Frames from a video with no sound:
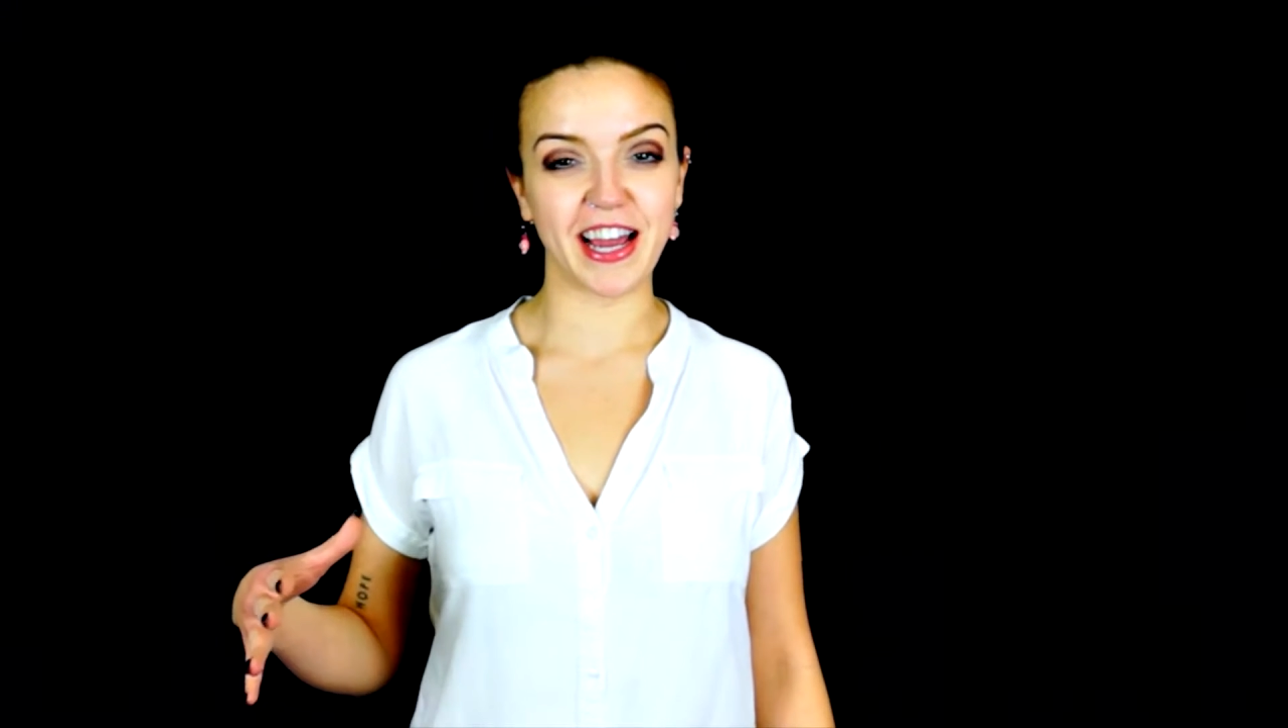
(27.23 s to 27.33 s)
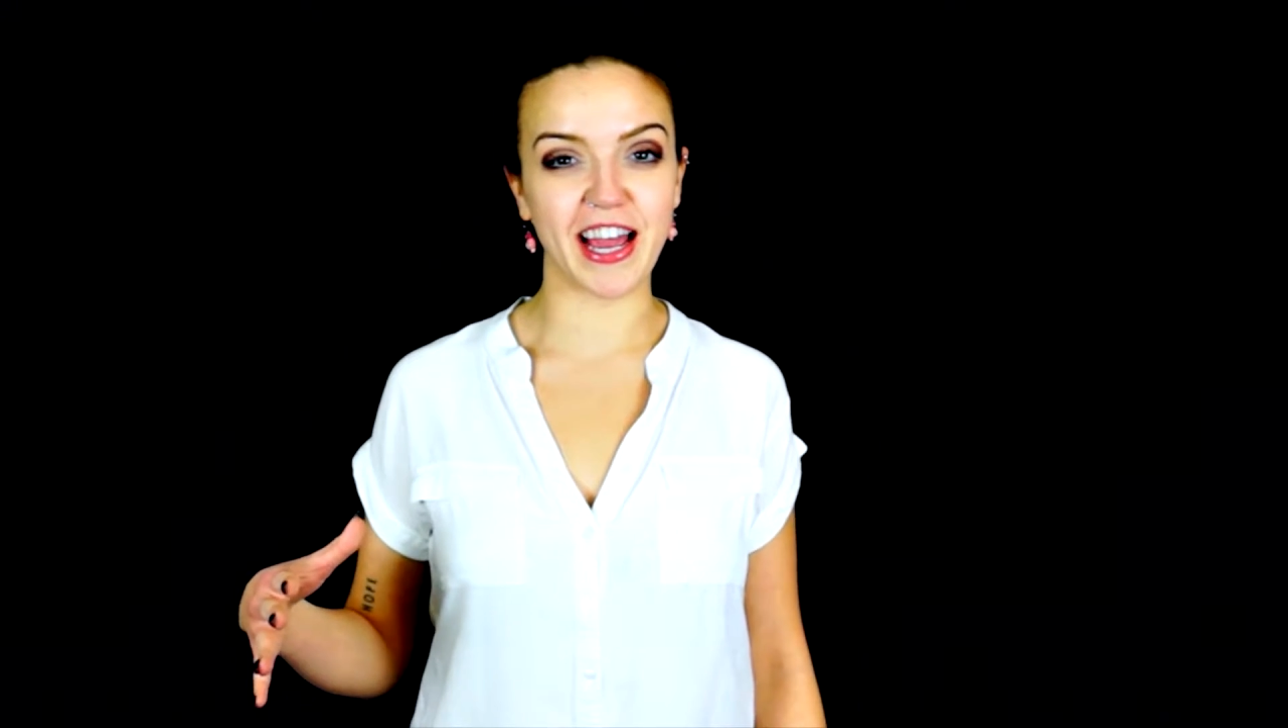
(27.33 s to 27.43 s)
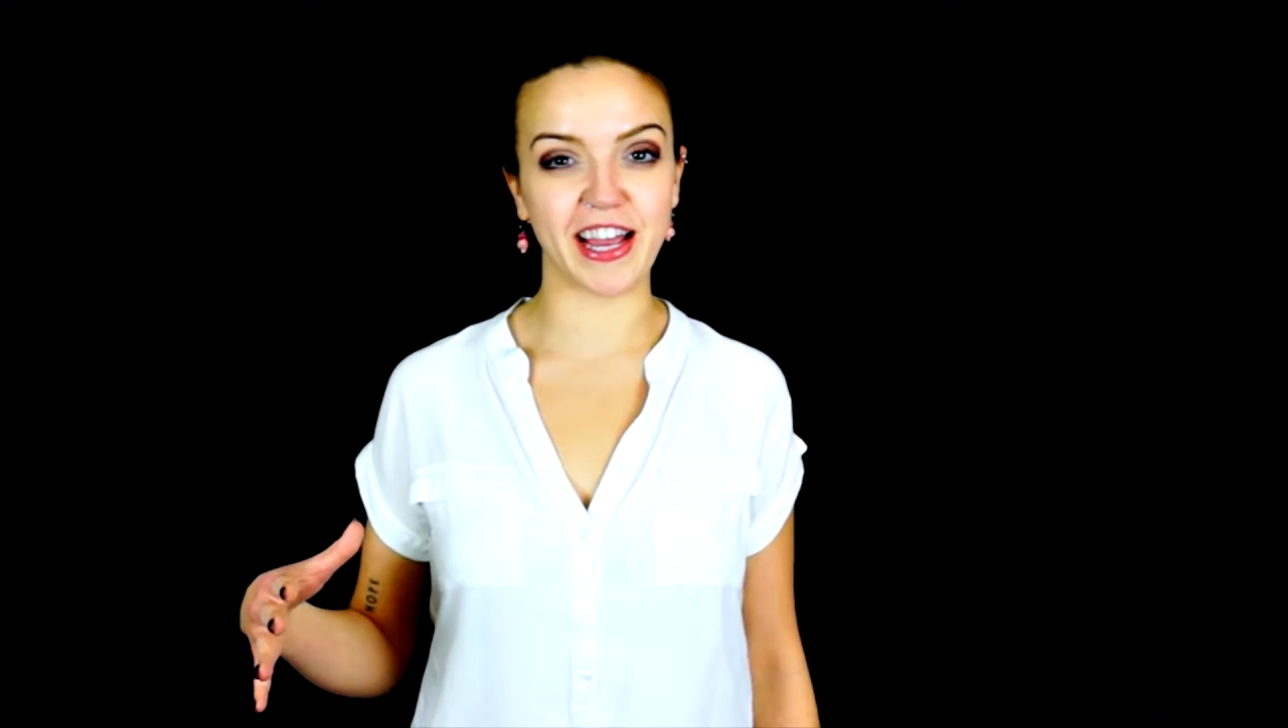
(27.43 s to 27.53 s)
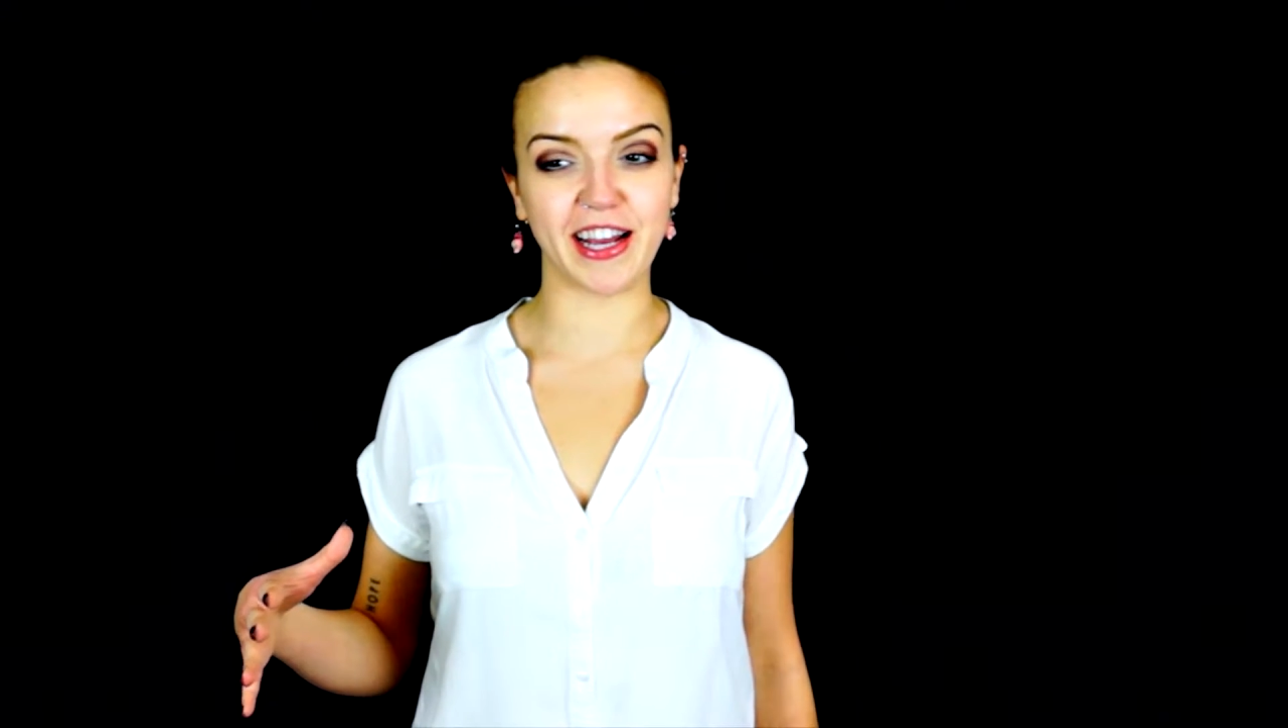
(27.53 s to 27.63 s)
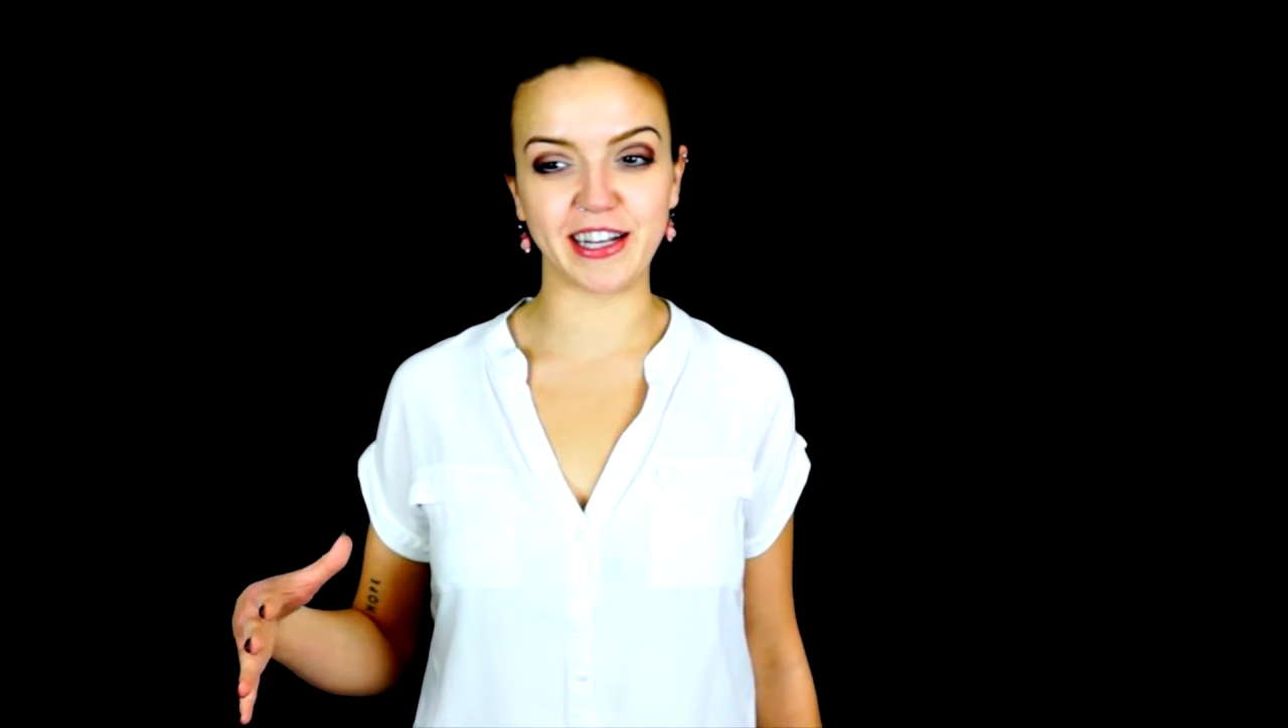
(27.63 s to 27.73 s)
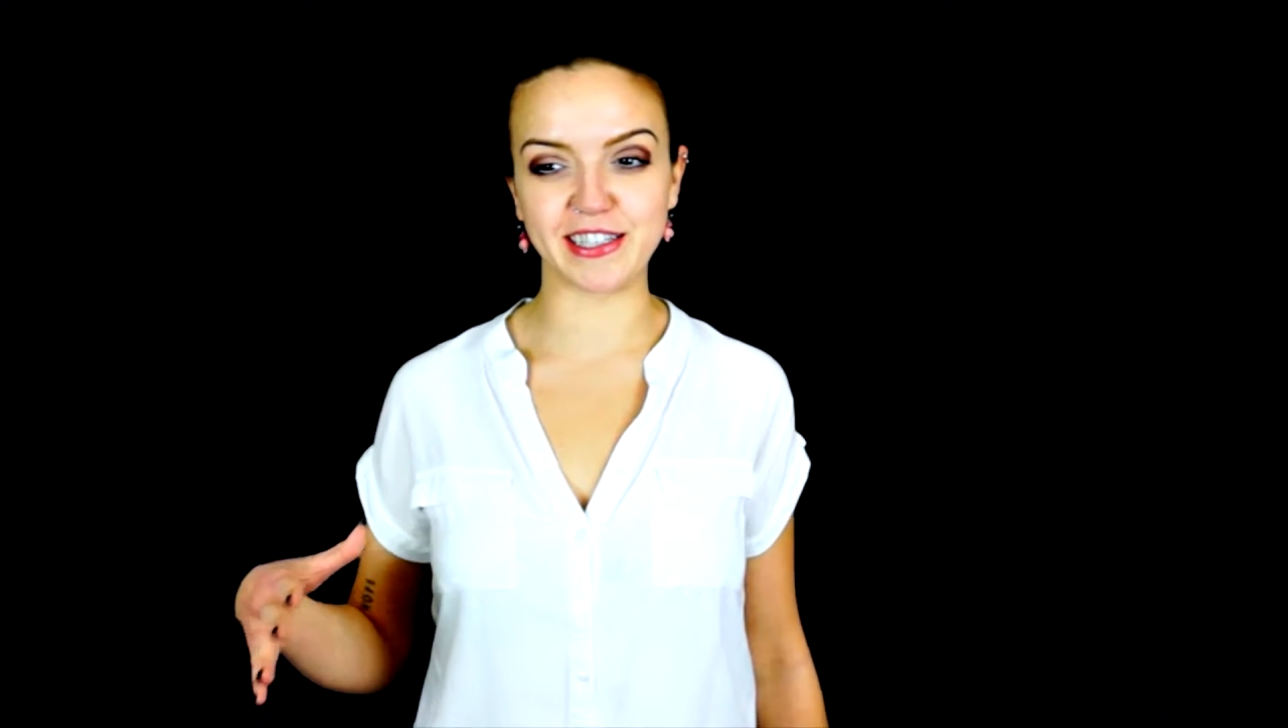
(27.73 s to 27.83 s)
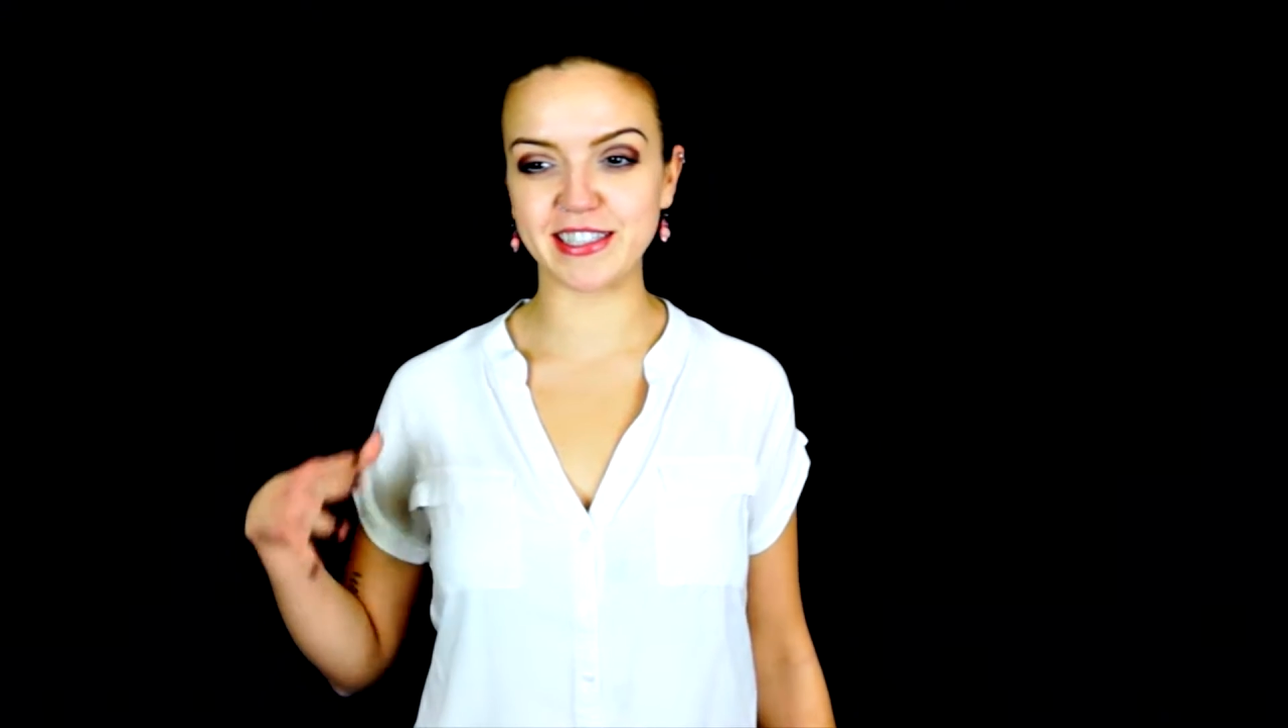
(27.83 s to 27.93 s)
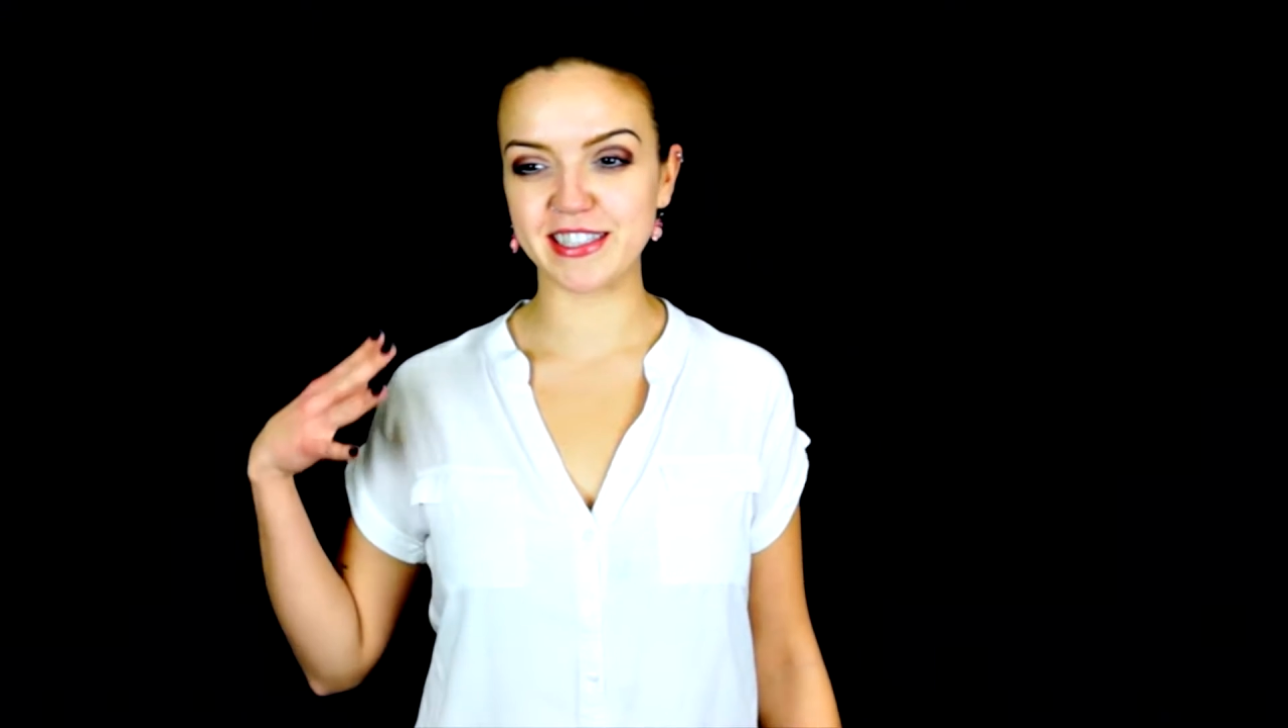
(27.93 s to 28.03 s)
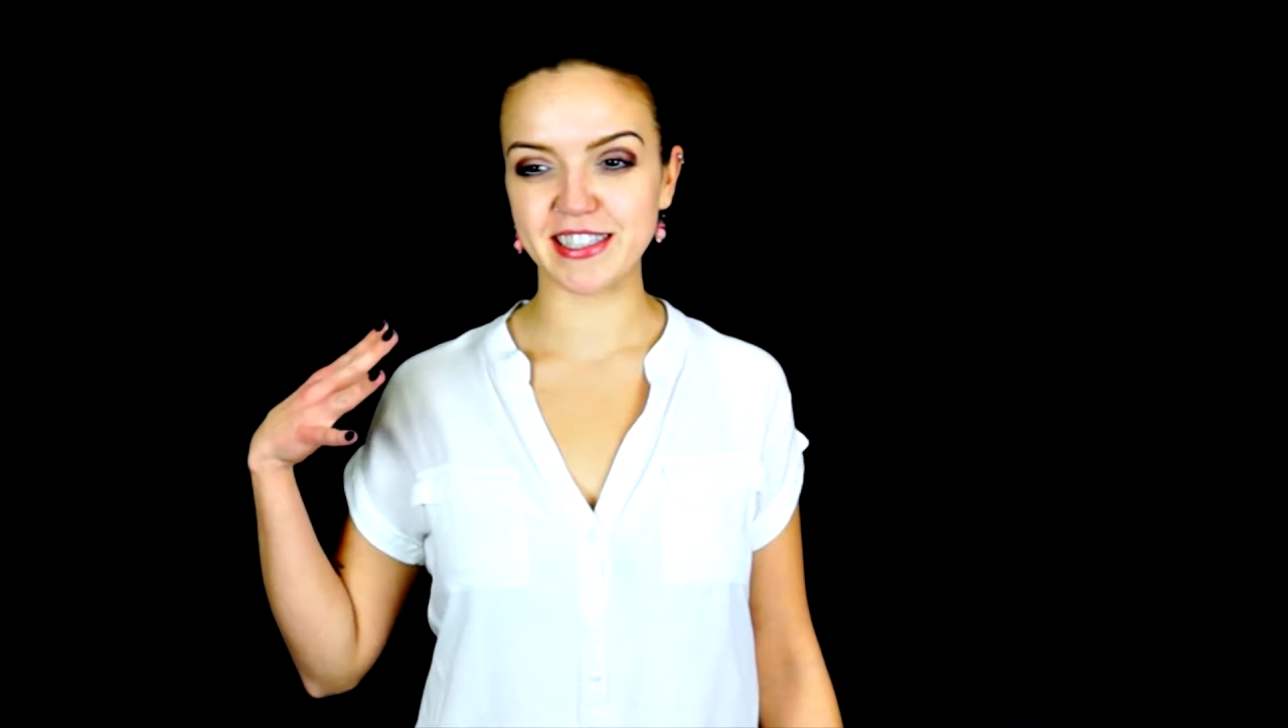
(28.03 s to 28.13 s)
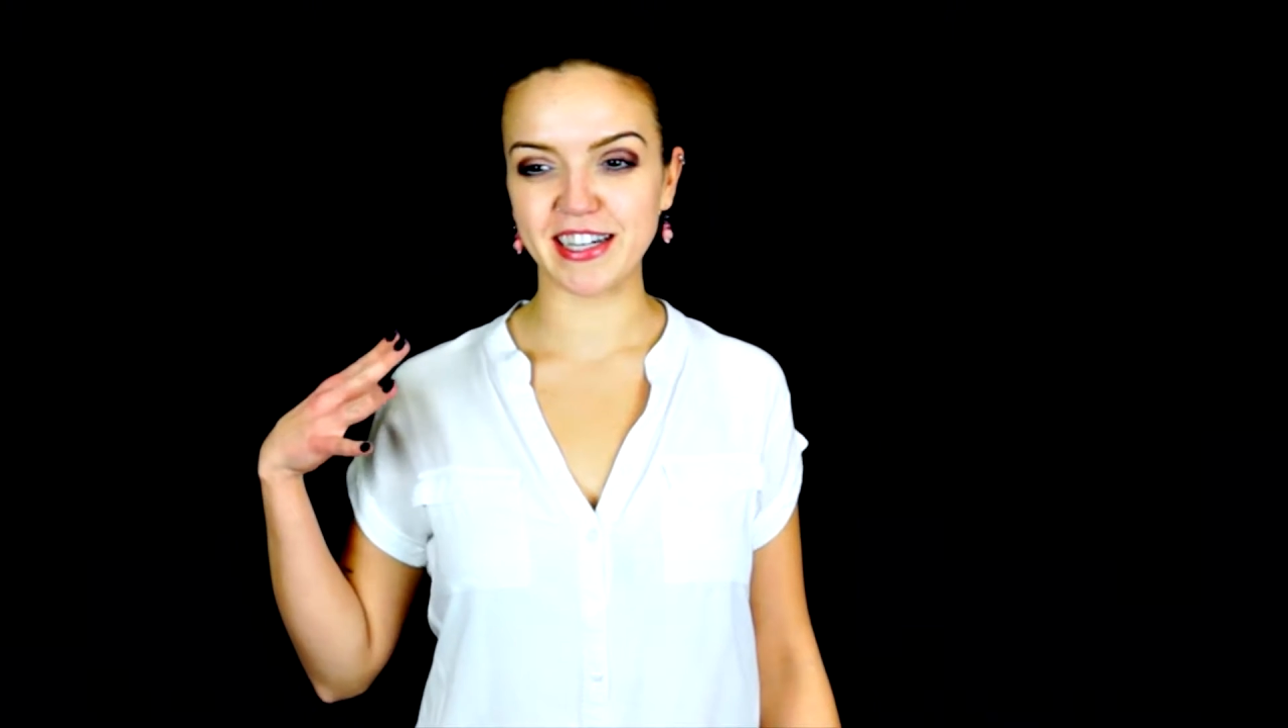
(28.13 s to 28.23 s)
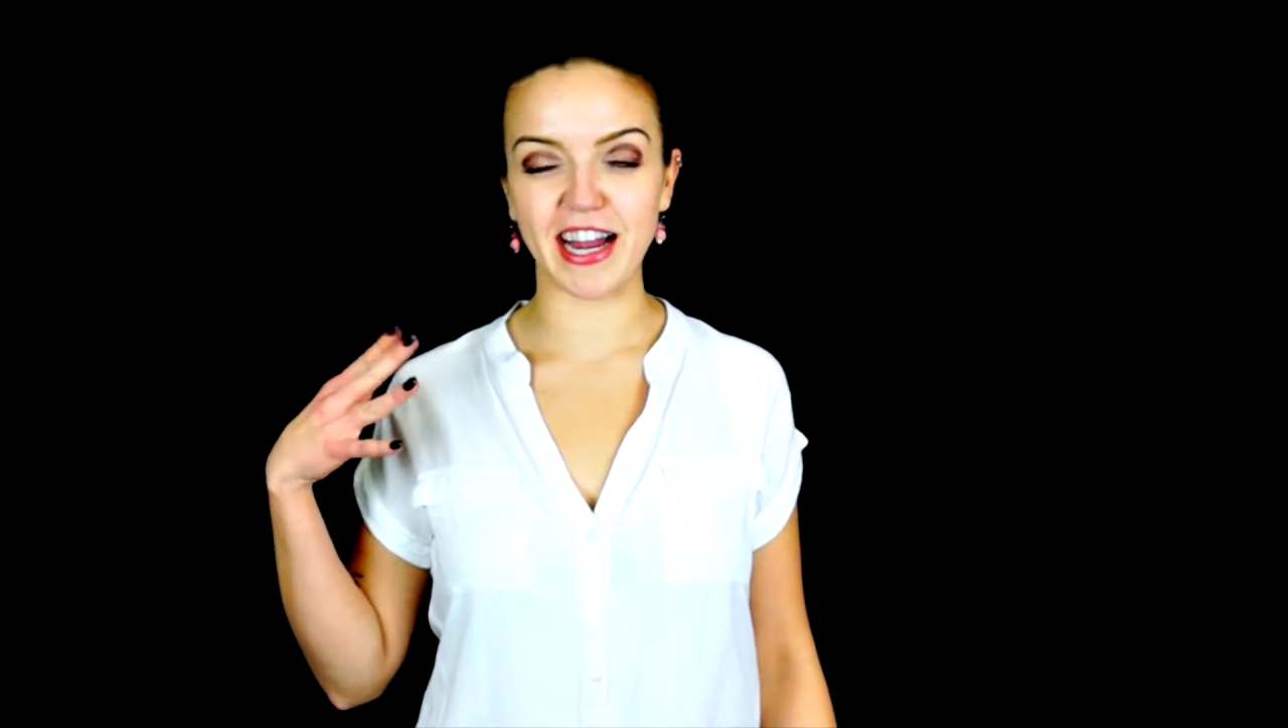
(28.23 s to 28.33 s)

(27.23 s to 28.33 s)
and